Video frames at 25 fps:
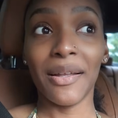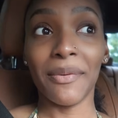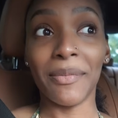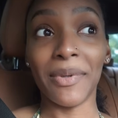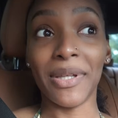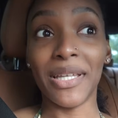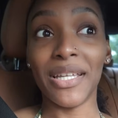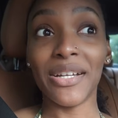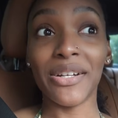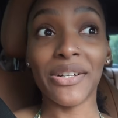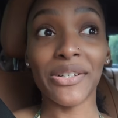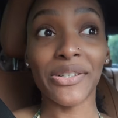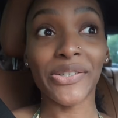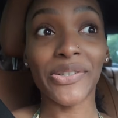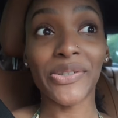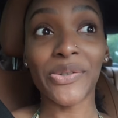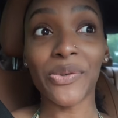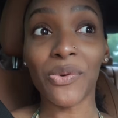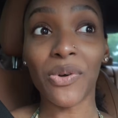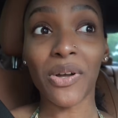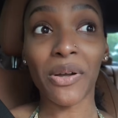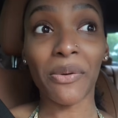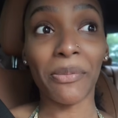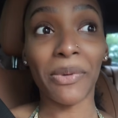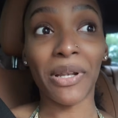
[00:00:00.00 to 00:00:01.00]
hair
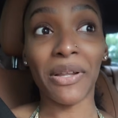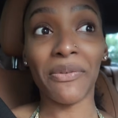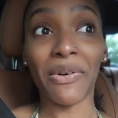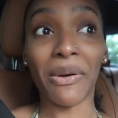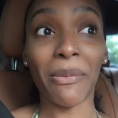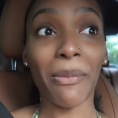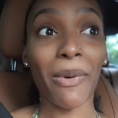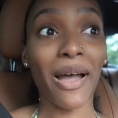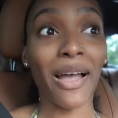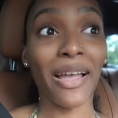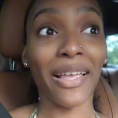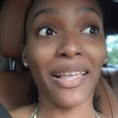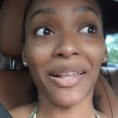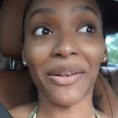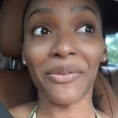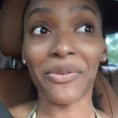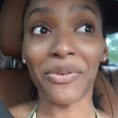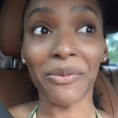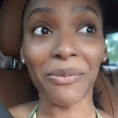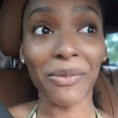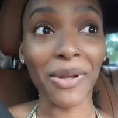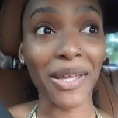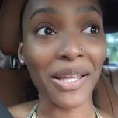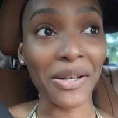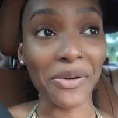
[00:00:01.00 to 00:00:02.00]
soak, I never bargain for
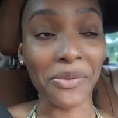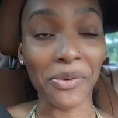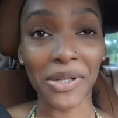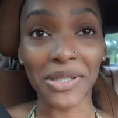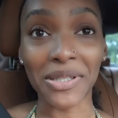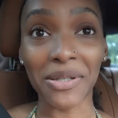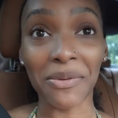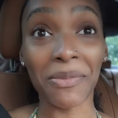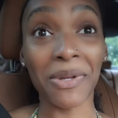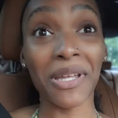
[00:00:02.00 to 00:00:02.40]
my head wet.